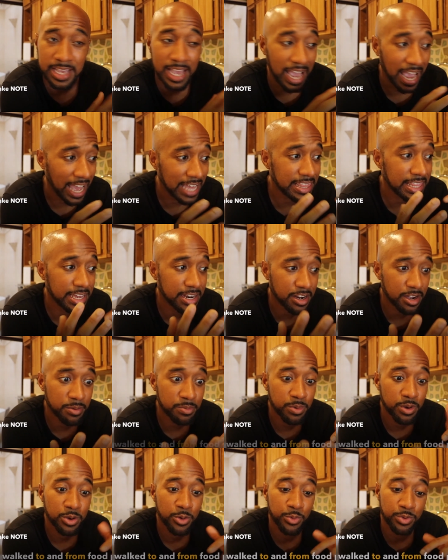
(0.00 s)
Add that
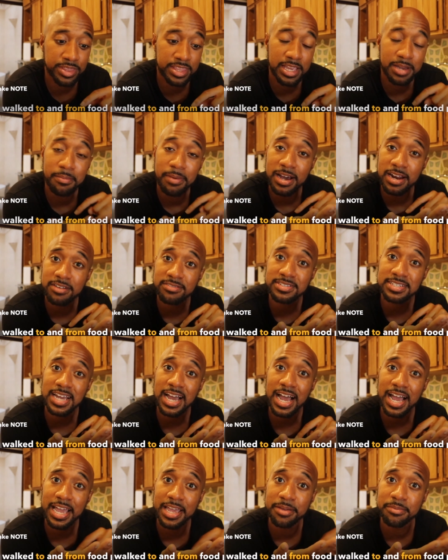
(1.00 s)
up with the amount of
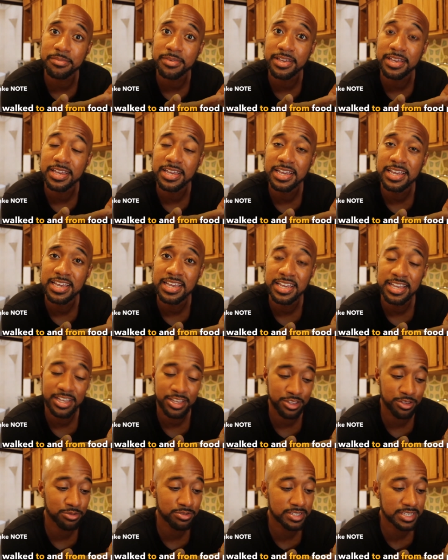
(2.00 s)
time
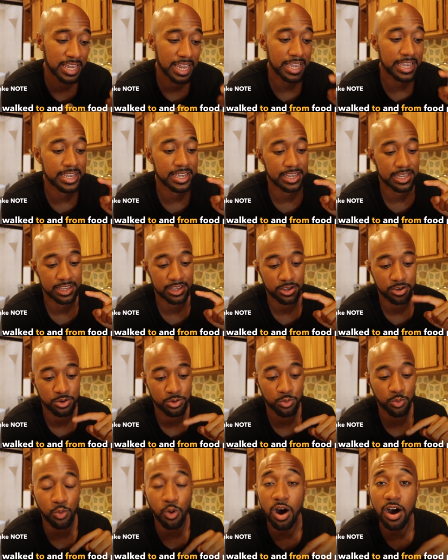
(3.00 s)
you take
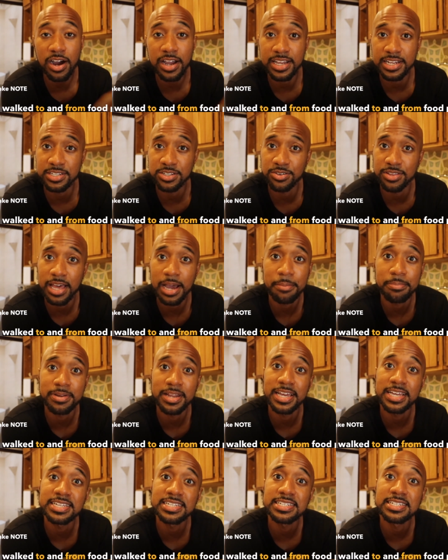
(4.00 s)
walking to that
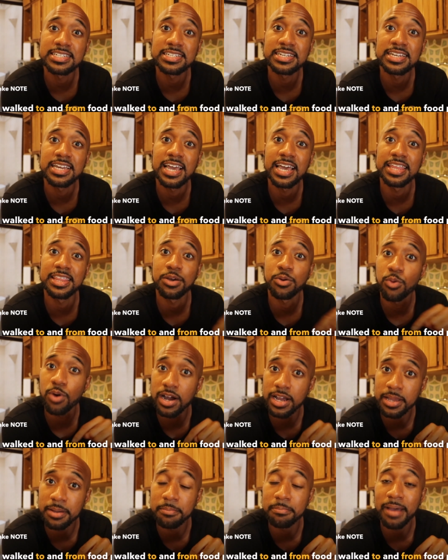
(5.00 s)
place and then
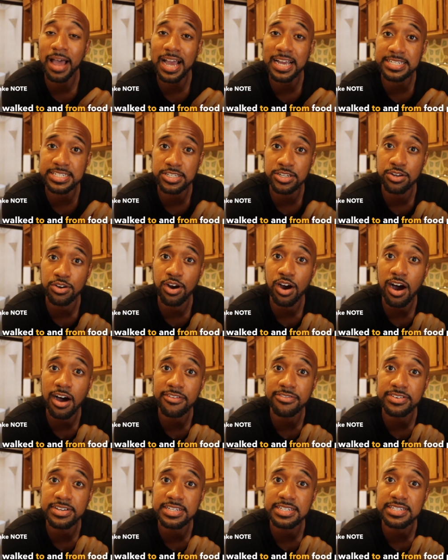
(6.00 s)
walking back to your
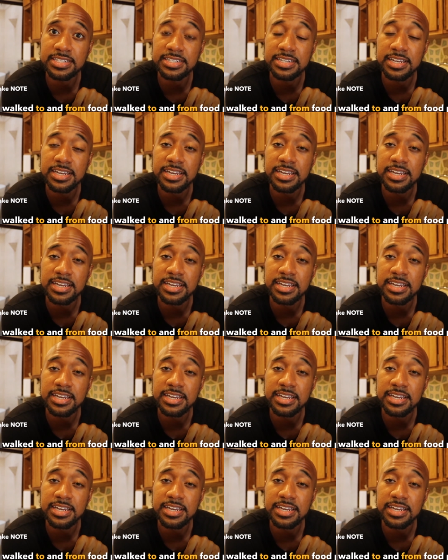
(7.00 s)
office.